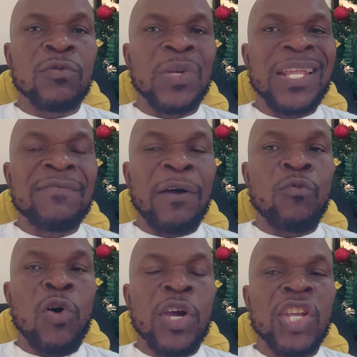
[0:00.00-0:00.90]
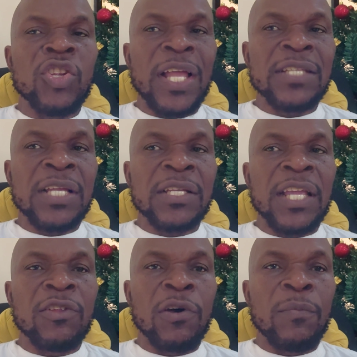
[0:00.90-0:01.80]
could live and work in the United
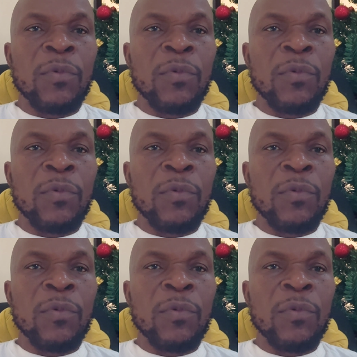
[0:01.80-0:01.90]
Kingdom